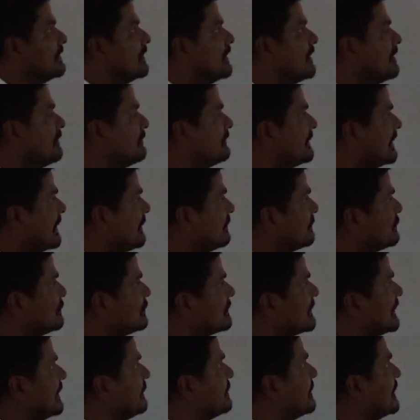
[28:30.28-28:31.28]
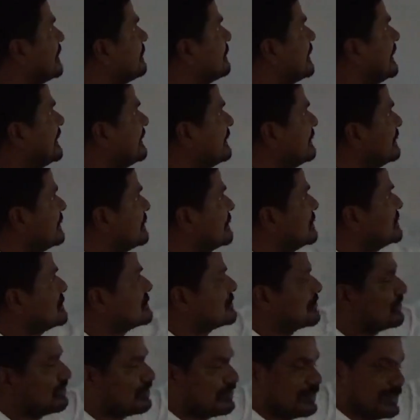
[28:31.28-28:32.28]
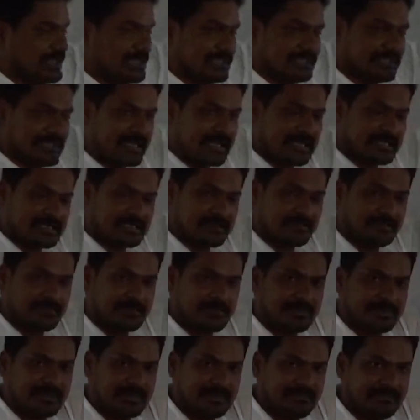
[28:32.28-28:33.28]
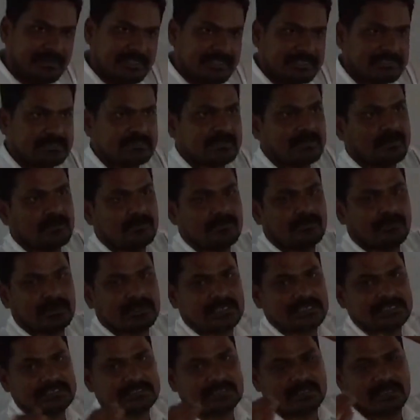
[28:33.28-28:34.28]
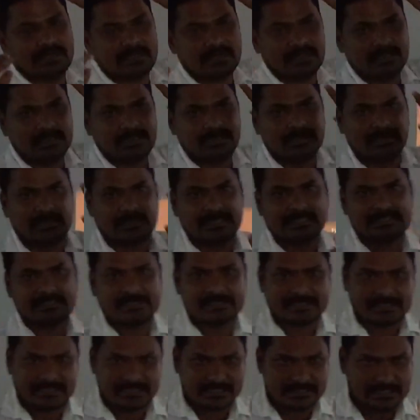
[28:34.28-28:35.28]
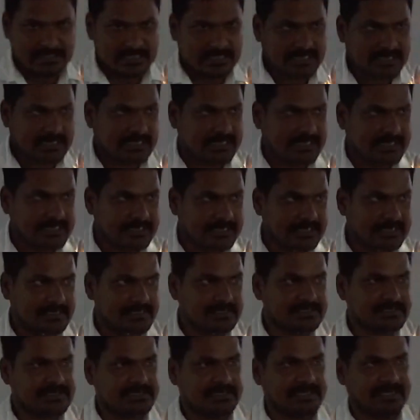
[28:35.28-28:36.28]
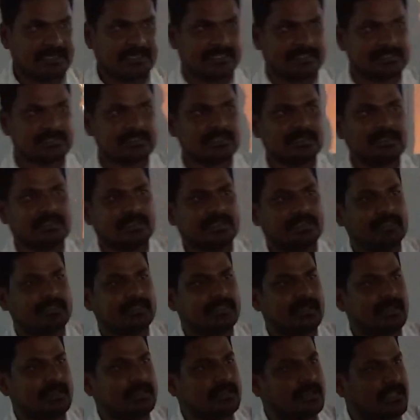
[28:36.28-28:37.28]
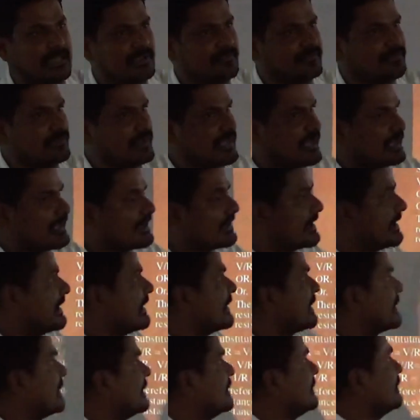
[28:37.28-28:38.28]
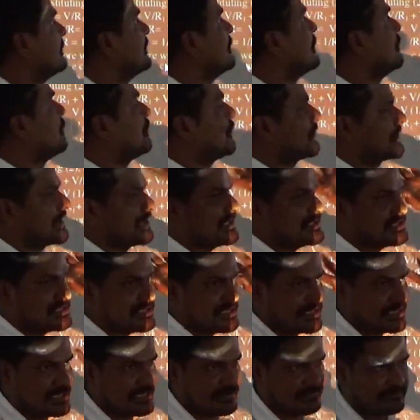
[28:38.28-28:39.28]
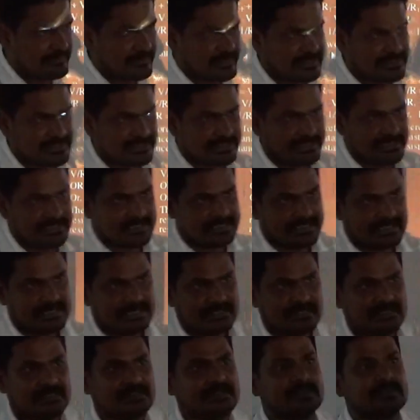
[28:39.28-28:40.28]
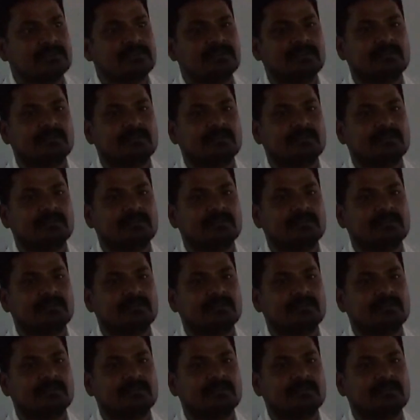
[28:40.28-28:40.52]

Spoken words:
we have to keep in mind. So in that previous what is that resistors are connected in series. In that time we are taken potential difference is a